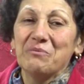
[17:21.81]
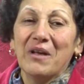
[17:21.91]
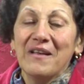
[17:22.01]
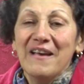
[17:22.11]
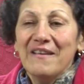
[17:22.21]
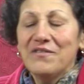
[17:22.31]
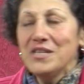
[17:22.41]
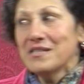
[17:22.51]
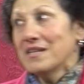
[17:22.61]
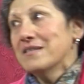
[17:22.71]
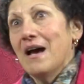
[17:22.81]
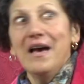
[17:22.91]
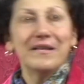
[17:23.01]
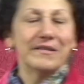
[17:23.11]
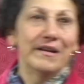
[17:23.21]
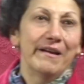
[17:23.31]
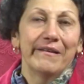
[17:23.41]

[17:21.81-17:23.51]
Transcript: Well, these kids' eyes are like,